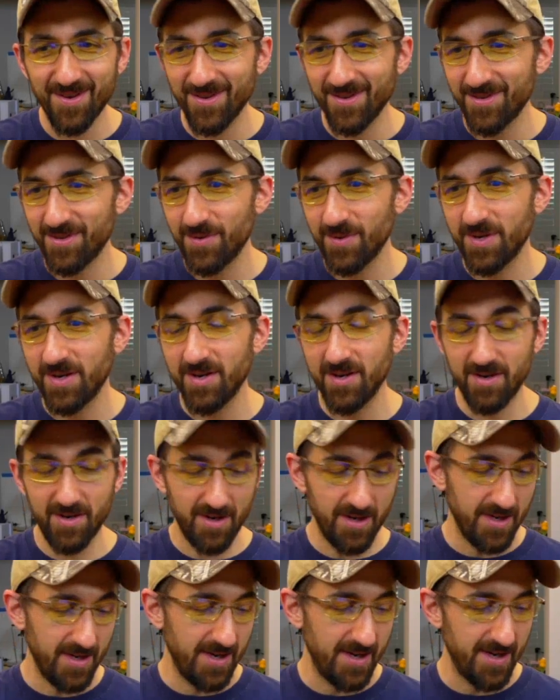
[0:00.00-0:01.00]
Twitter,
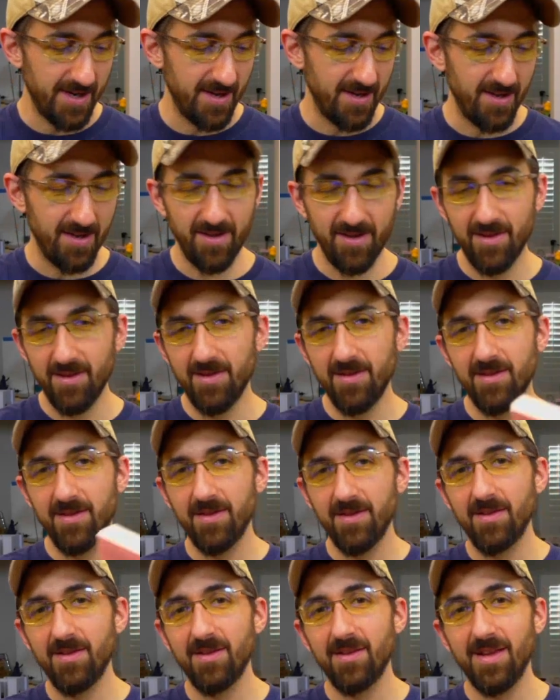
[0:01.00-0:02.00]
uh,
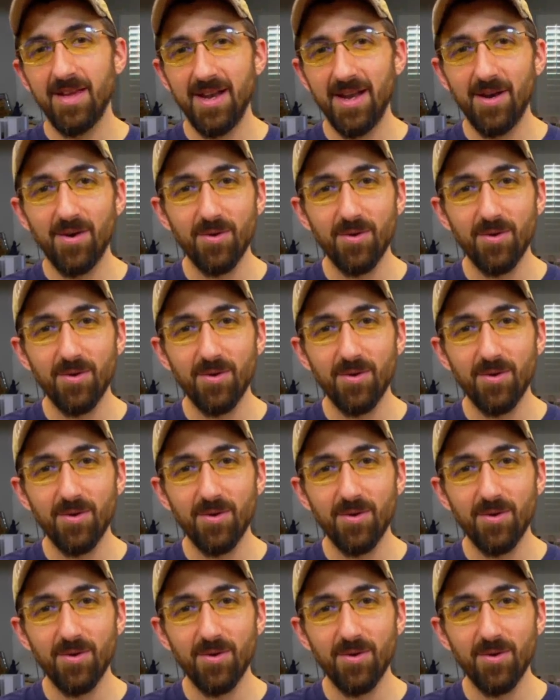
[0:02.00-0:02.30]
and I don't